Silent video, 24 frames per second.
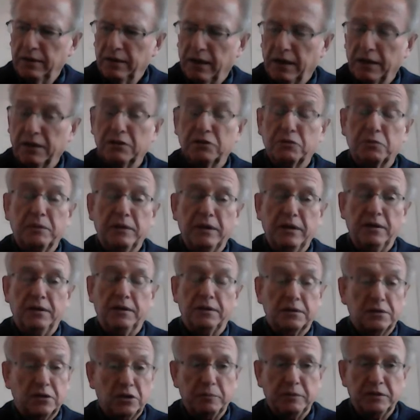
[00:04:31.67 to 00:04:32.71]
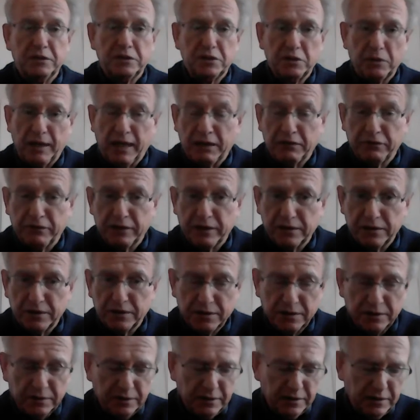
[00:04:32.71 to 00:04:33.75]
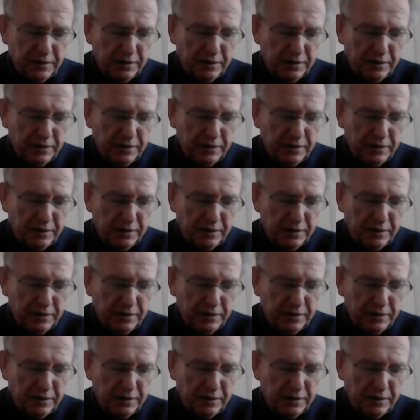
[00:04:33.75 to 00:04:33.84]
And as we come into Advent,